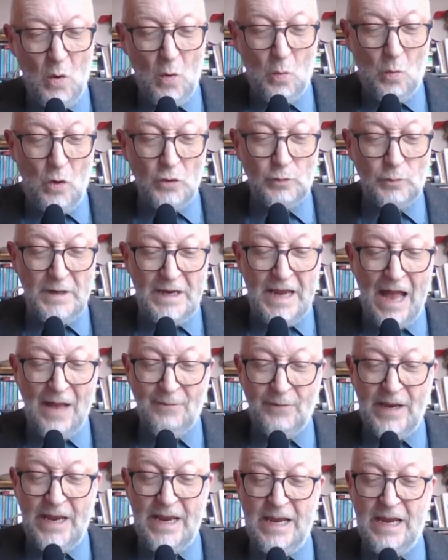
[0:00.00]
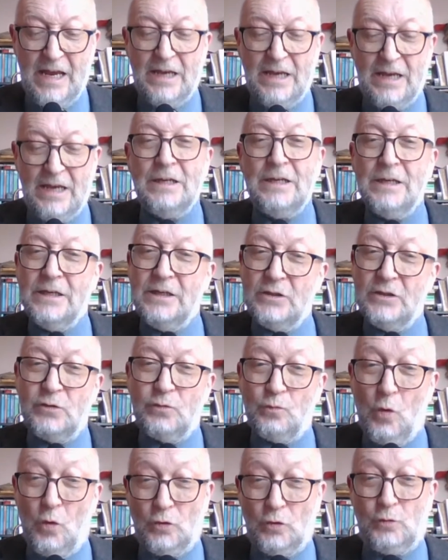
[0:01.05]
What we have here is
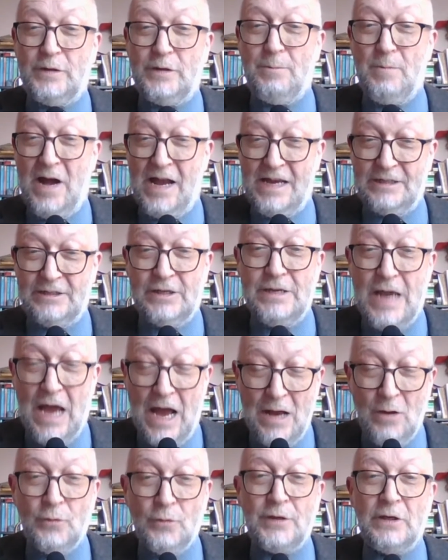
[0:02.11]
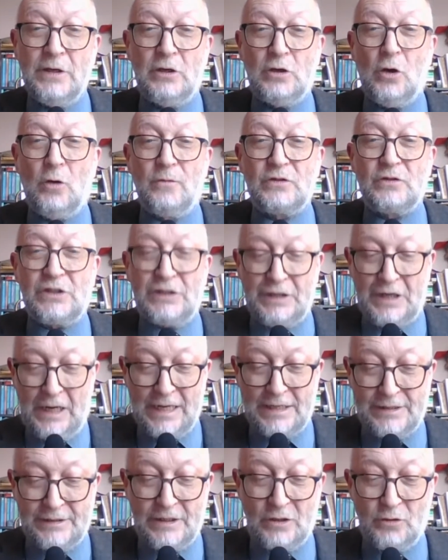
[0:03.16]
what we might now think of as a
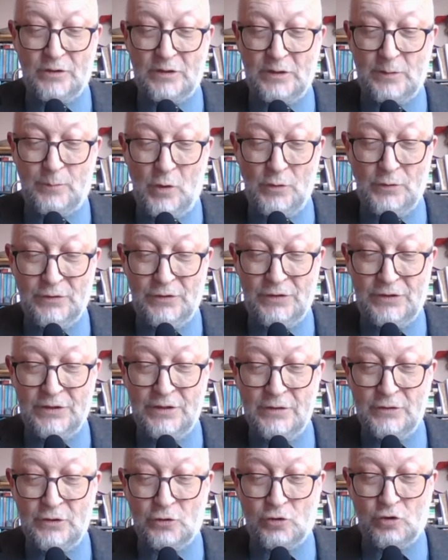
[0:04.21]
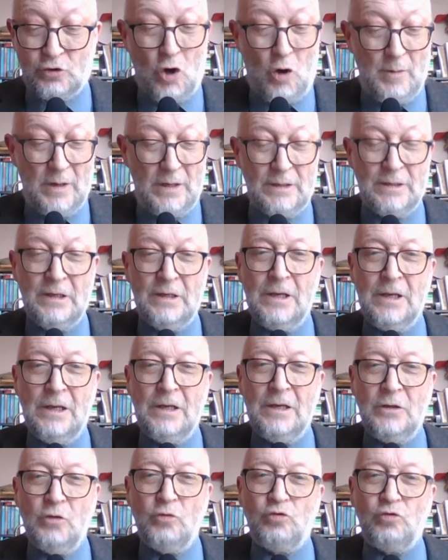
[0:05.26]
classic response to trauma.
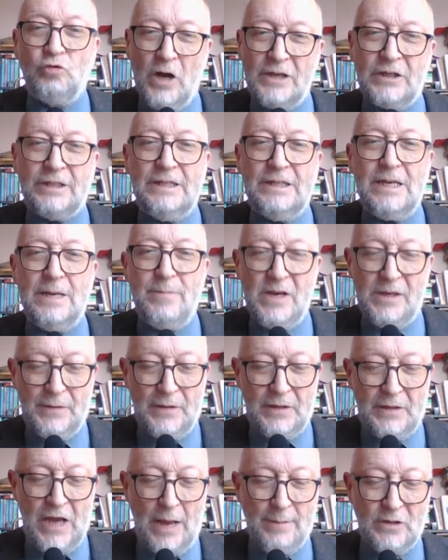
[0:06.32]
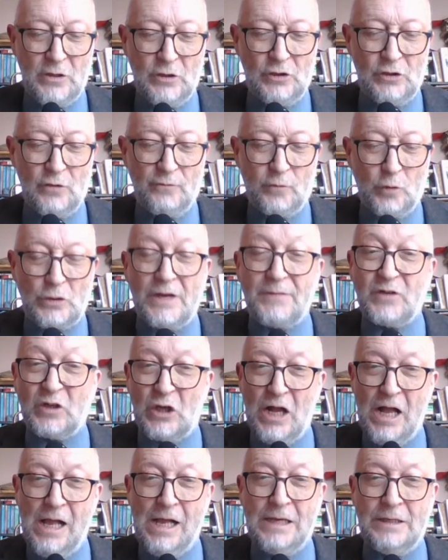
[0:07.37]
You try to limit the damage of whatever
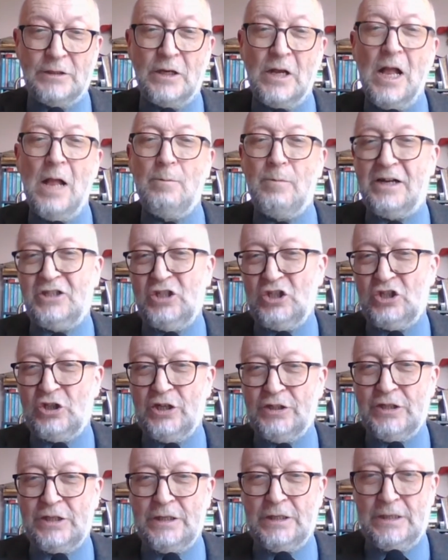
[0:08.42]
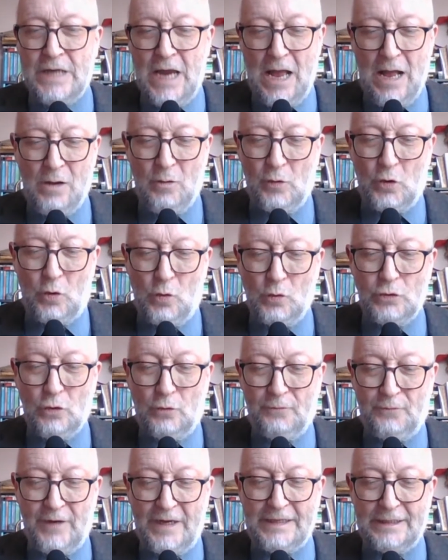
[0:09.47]
kind by shutting down all your
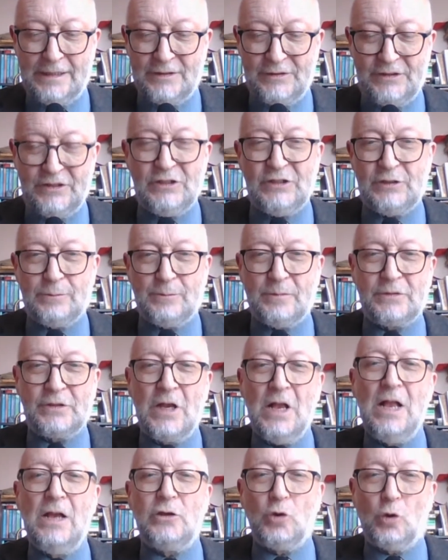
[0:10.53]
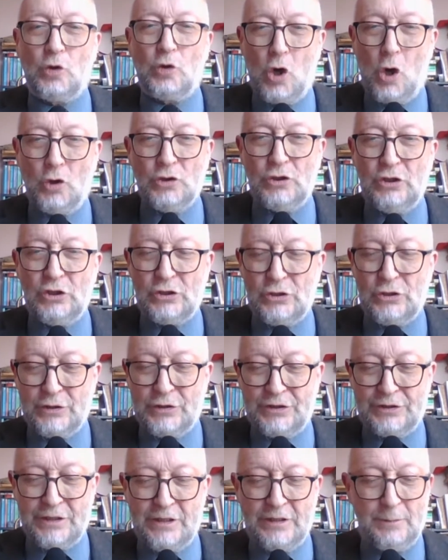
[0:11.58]
vital systems, your
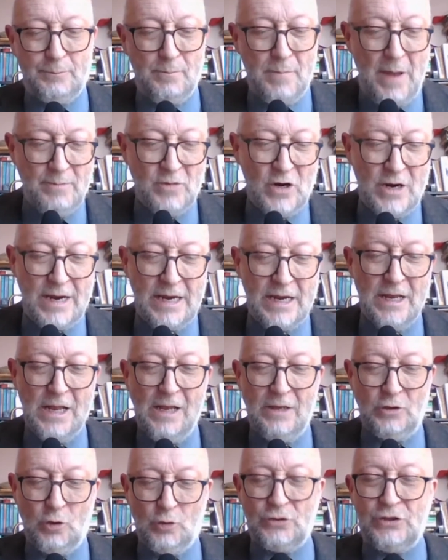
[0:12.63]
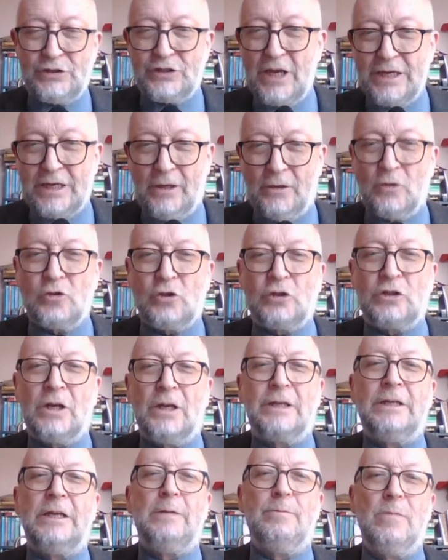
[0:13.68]
consciousness and memory, your psychological
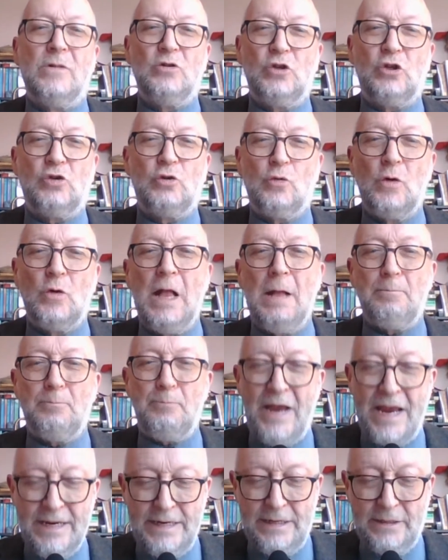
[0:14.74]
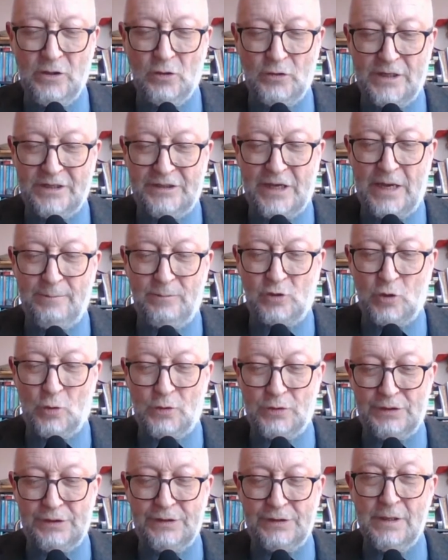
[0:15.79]
and emotional pain
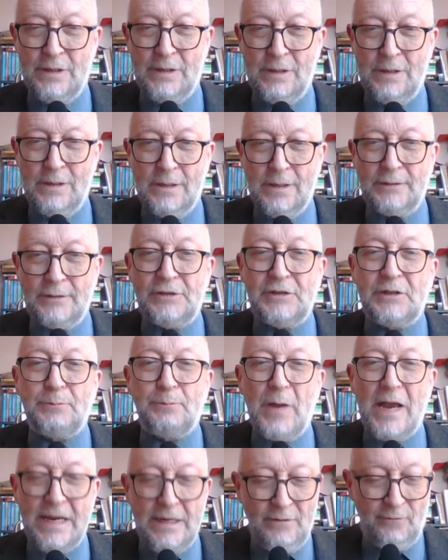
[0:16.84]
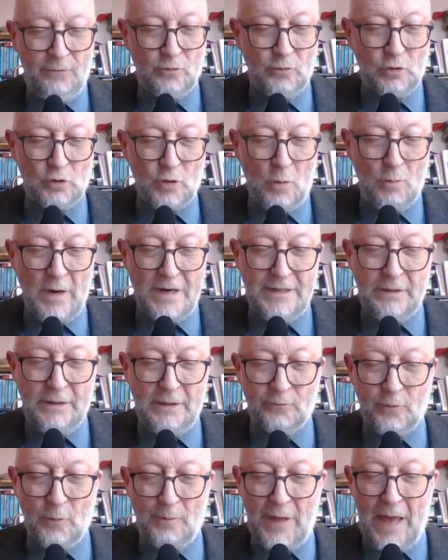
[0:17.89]
receptors, and it is painful to awaken
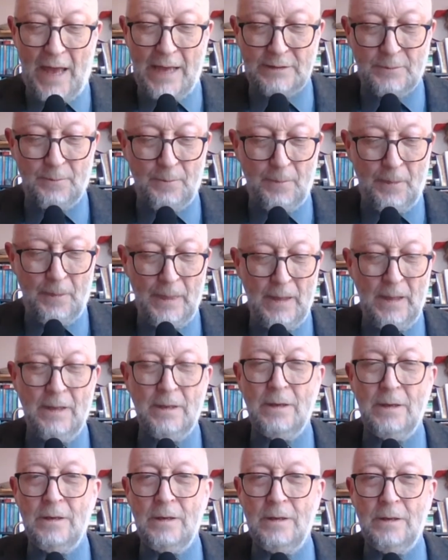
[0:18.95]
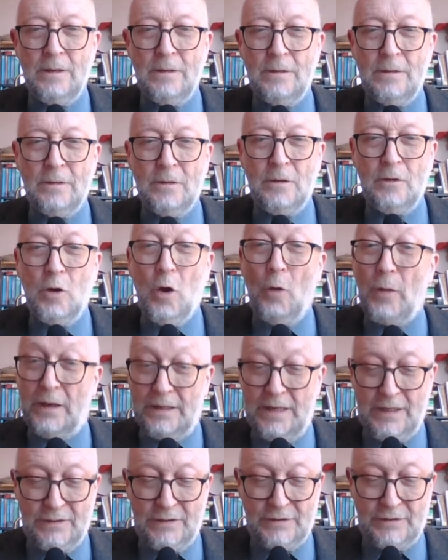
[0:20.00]
from that.
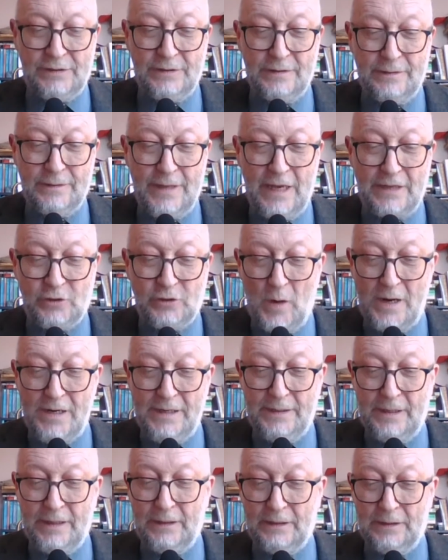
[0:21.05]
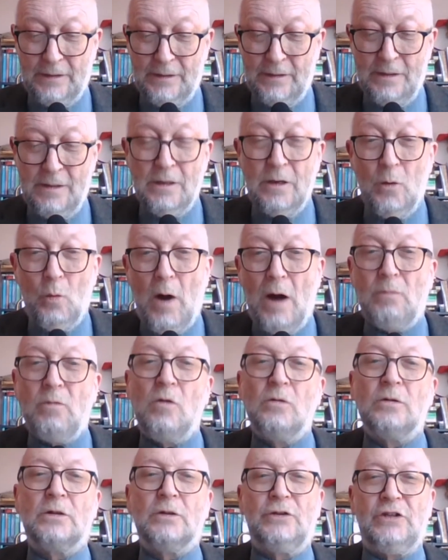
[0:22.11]
Nonetheless, that awakening, while
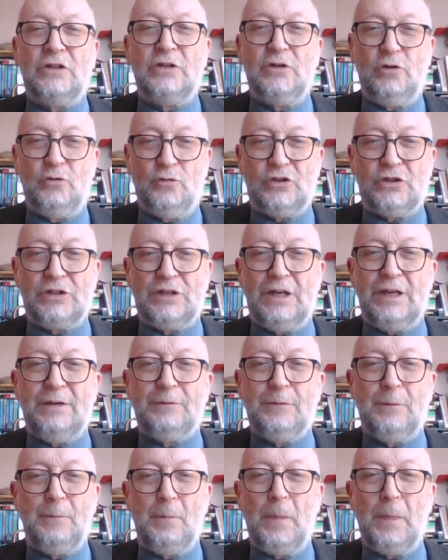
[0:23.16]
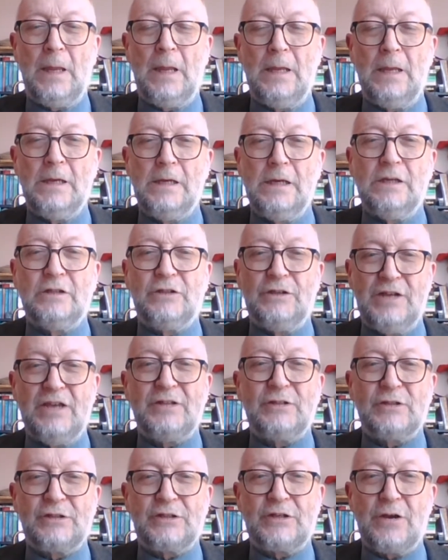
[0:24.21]
one continues to live, is
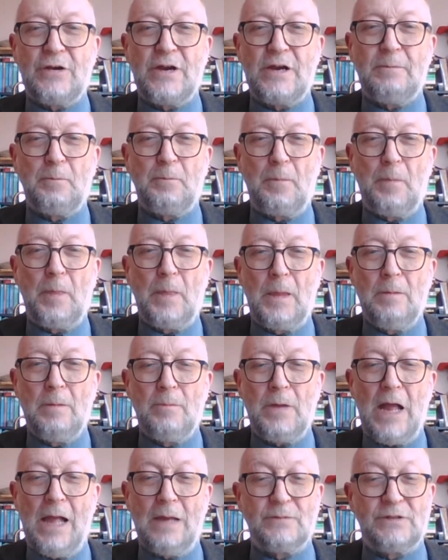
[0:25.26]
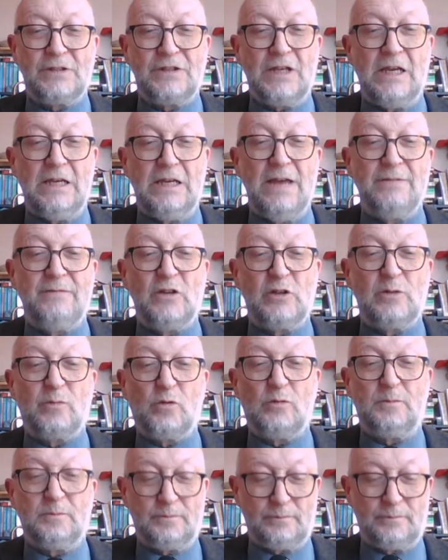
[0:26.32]
necessary, perhaps inevitable.